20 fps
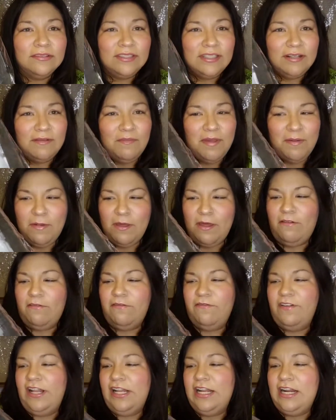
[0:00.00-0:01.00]
Maybe I'll
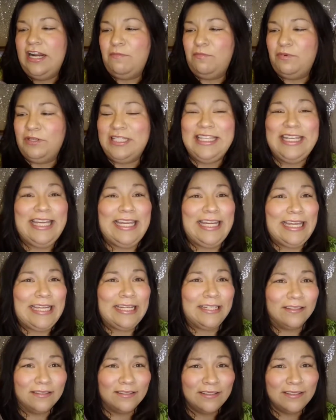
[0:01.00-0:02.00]
fill it up with tea,
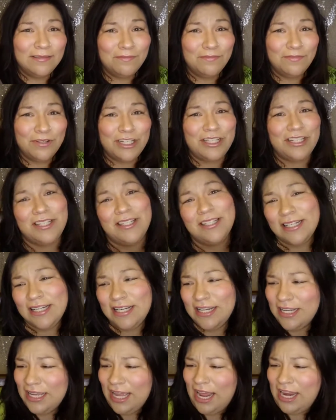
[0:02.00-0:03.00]
which
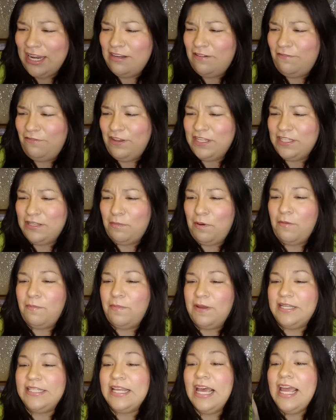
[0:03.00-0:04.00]
kind of defeats the
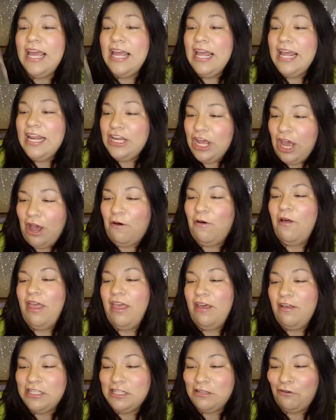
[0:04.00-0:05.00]
purpose. No,
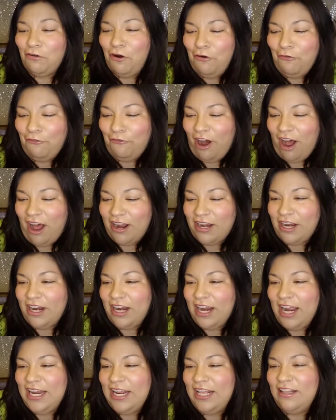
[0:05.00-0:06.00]
it's for water
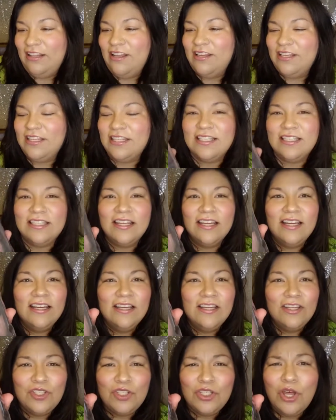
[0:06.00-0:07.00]
and it looks
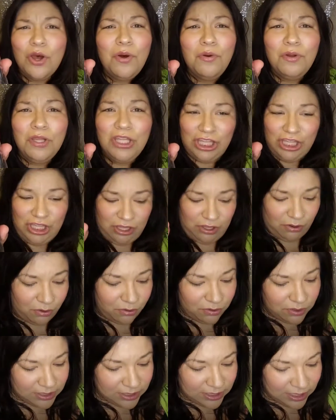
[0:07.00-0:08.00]
so
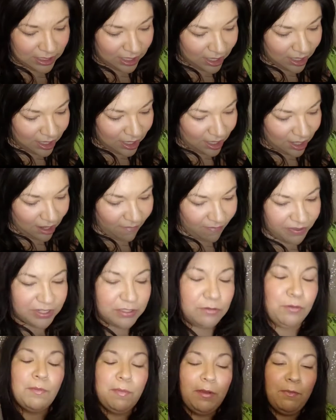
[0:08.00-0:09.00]
cute. This
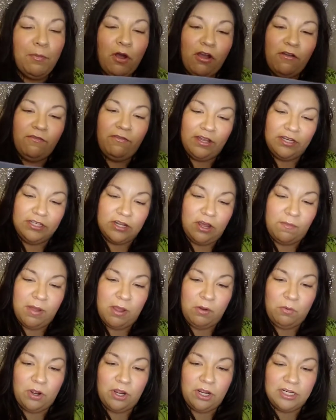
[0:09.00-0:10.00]
will be perfect on my
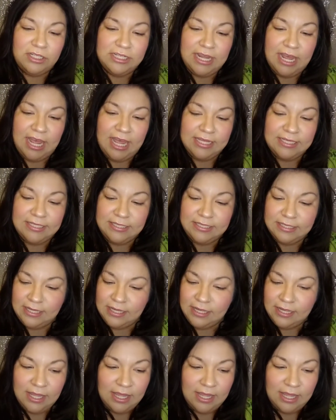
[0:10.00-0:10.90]
work desk.